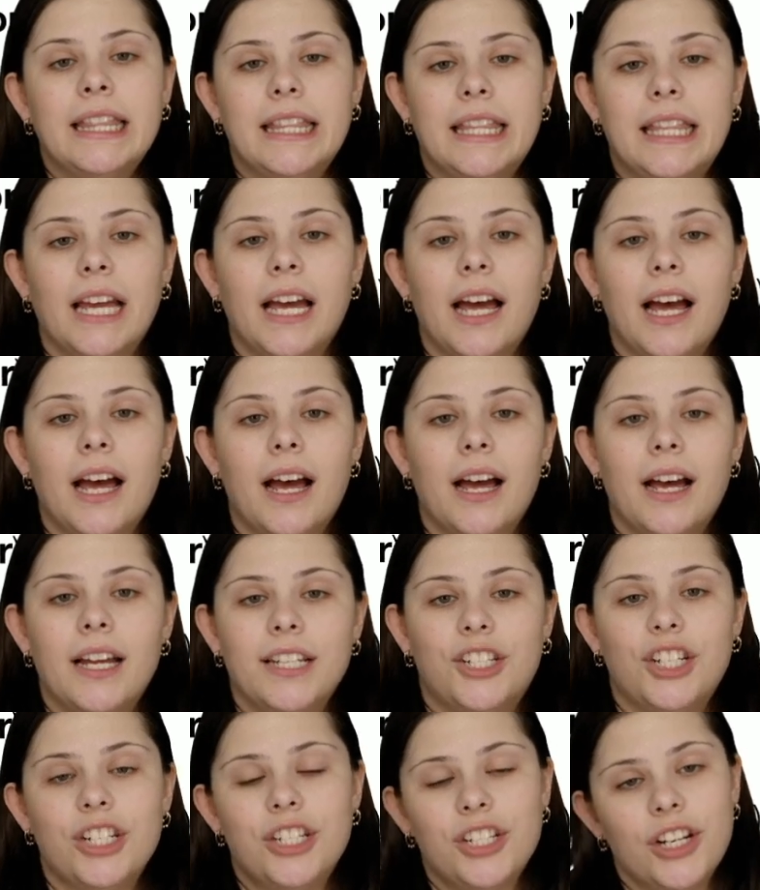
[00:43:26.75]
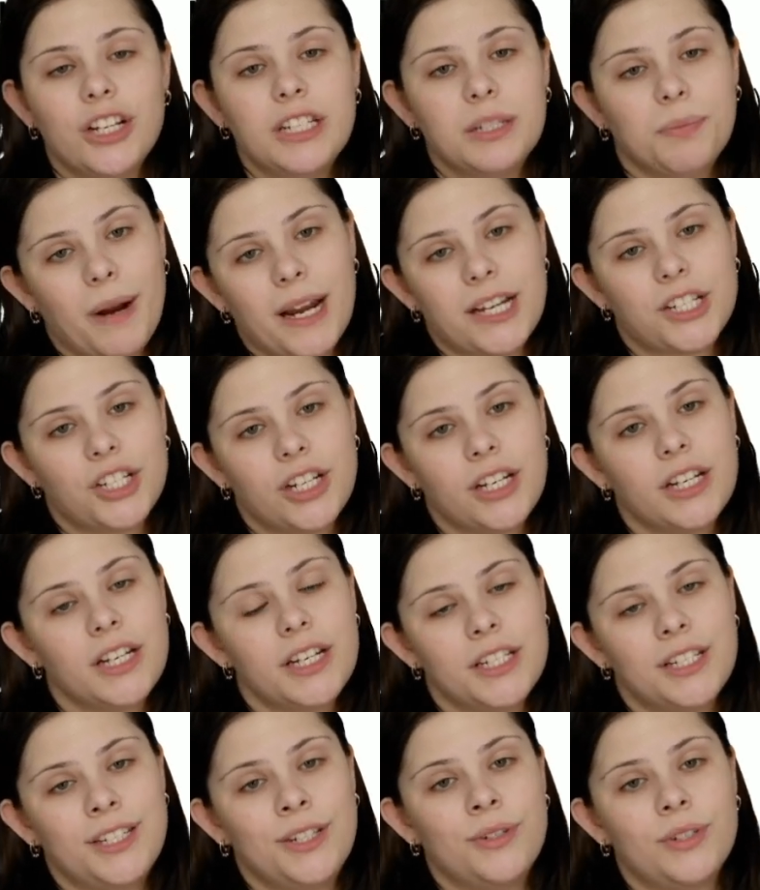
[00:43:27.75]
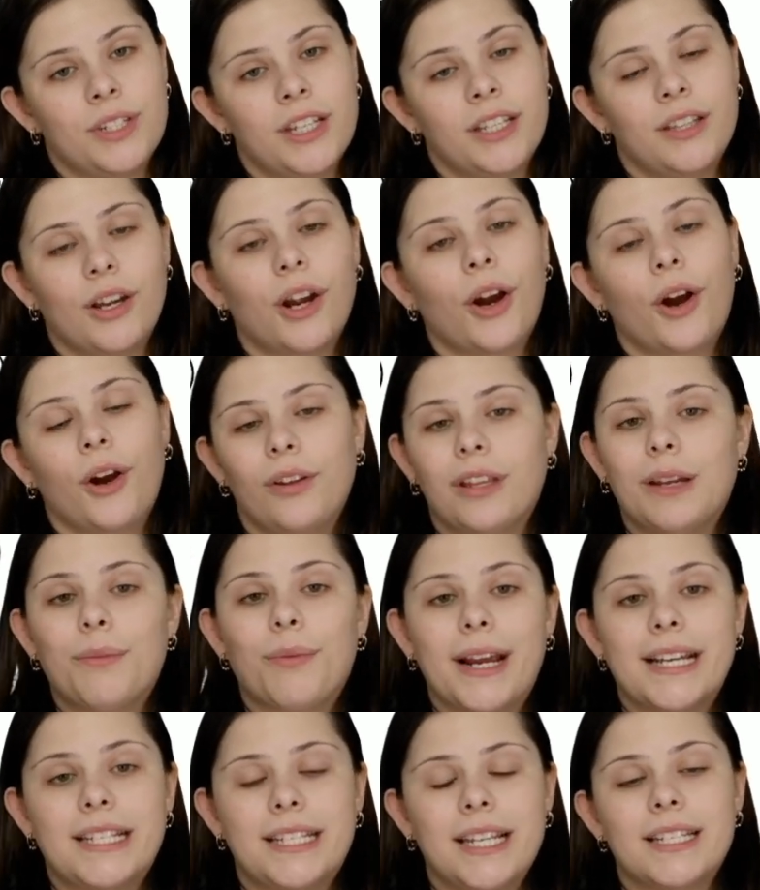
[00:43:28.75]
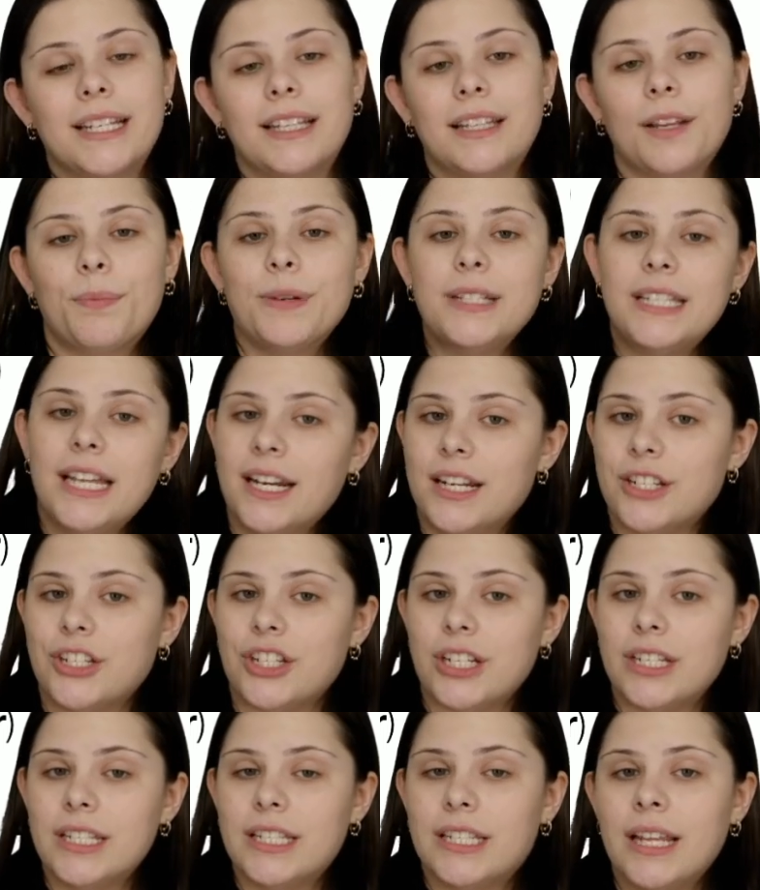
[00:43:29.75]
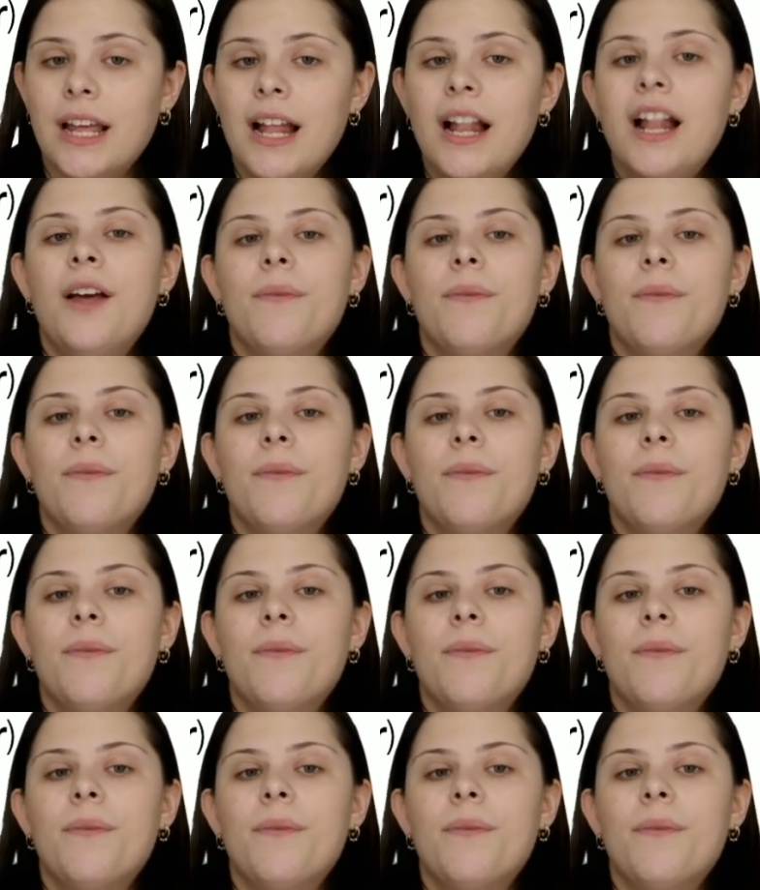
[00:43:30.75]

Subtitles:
the Jinja expression is using the curly braces and the percentages.